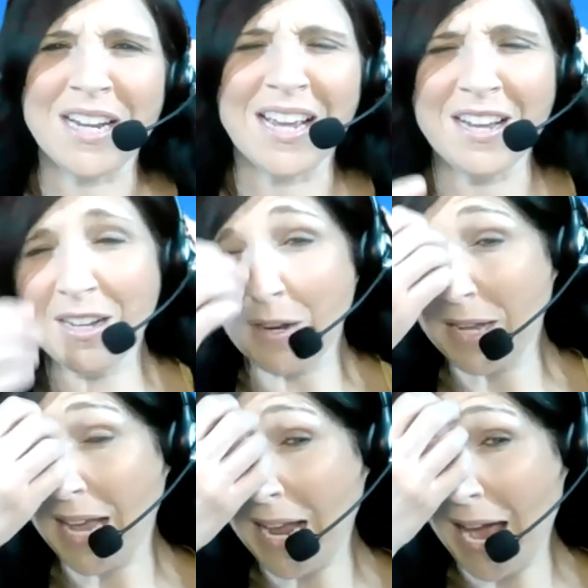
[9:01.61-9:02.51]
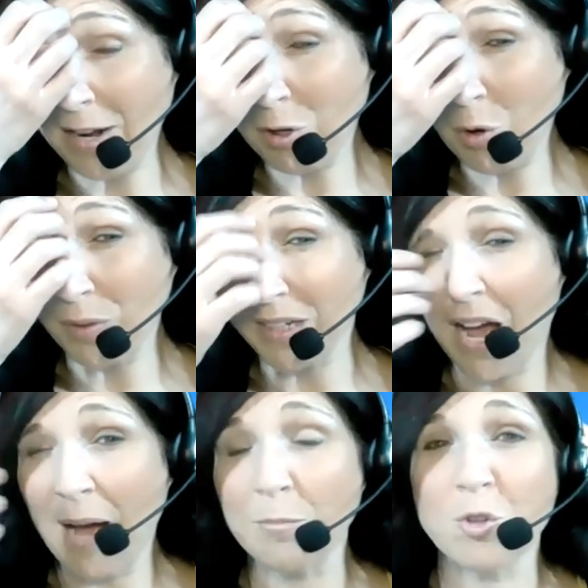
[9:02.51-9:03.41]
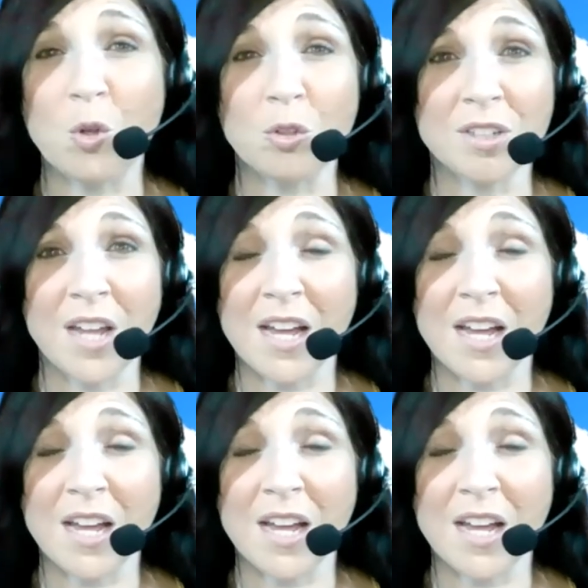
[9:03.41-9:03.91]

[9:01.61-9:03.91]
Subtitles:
oh, okay, I don't know what a comptroller does.